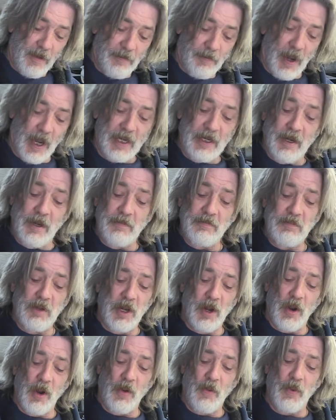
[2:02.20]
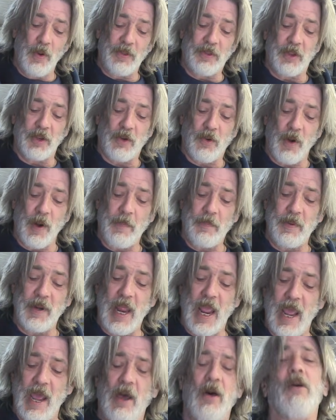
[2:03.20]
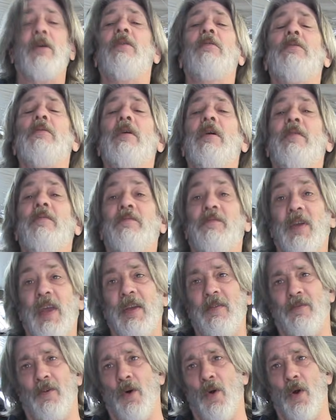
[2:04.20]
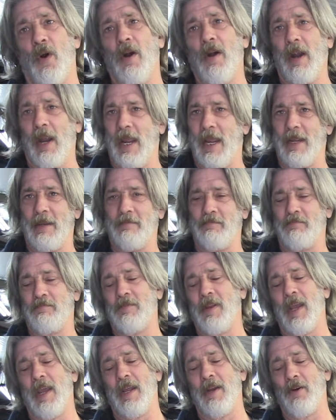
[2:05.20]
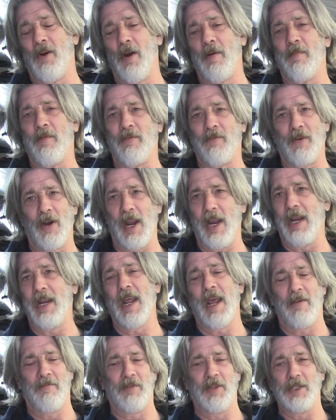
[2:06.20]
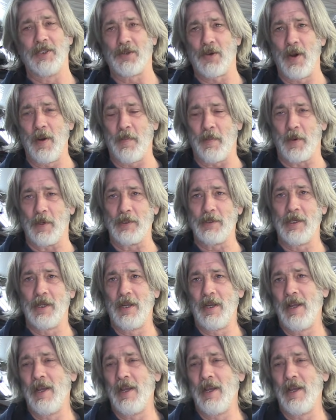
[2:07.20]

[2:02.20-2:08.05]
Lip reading: You know, with the crimp now, Vivor and Harbor Freight have these crimpers,